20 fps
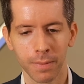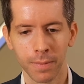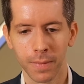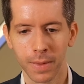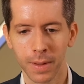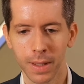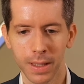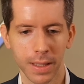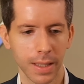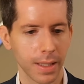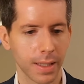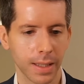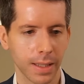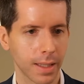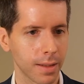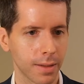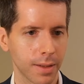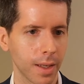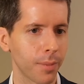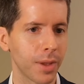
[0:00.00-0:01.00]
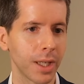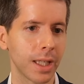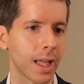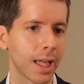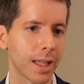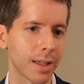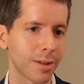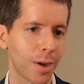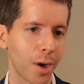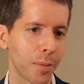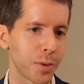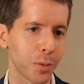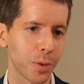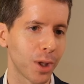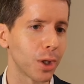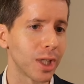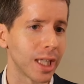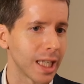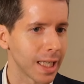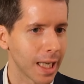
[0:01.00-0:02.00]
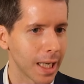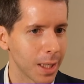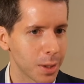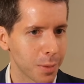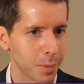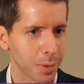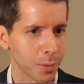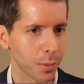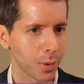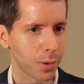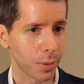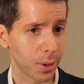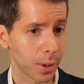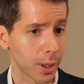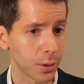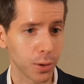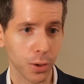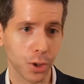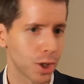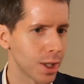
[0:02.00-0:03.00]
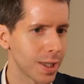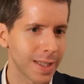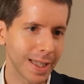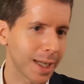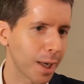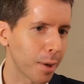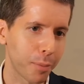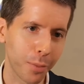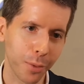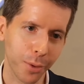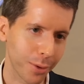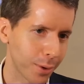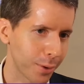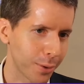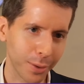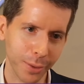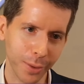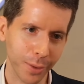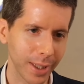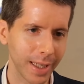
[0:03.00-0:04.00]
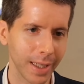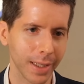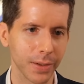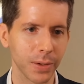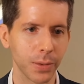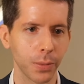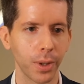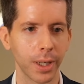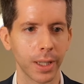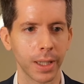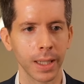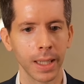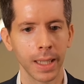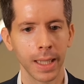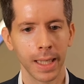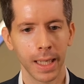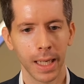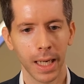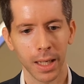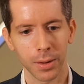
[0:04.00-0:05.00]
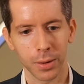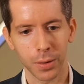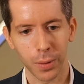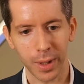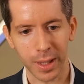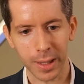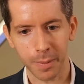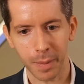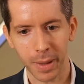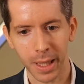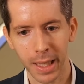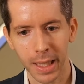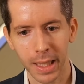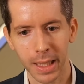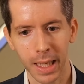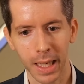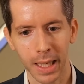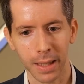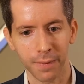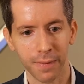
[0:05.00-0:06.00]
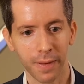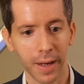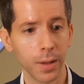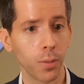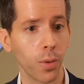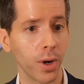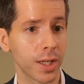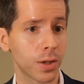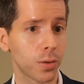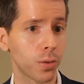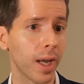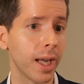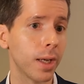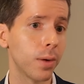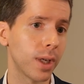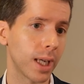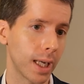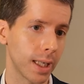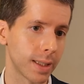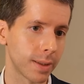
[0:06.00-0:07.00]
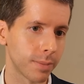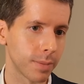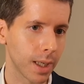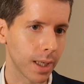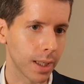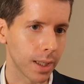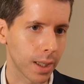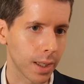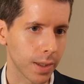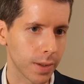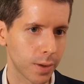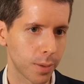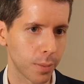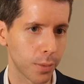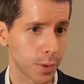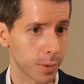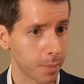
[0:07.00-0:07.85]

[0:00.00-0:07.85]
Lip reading: this is something that comes with an engagement with regulators in Singapore or elsewhere to explain and find ways to educate customers